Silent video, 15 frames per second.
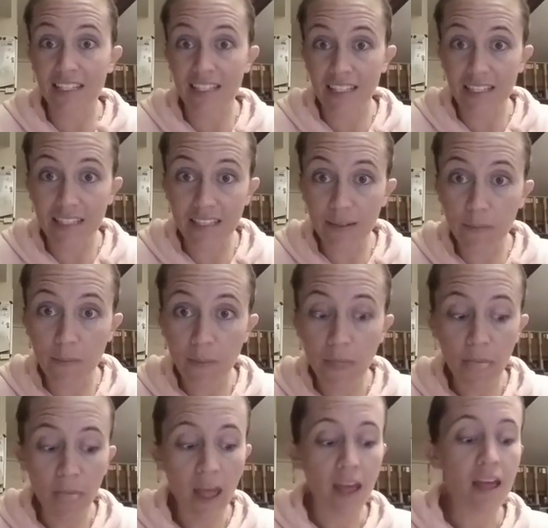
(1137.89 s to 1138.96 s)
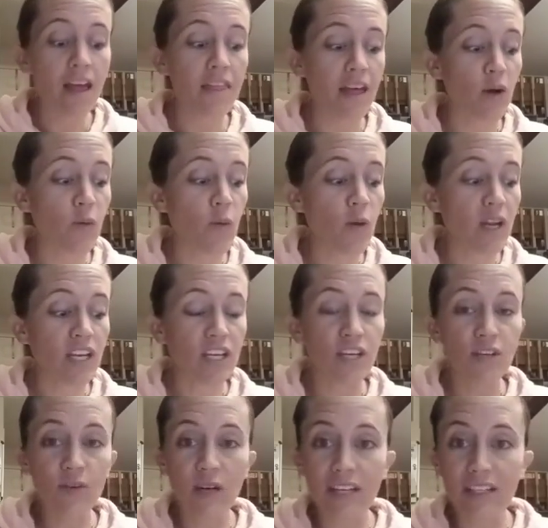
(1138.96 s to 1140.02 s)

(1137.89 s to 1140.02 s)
system that when you get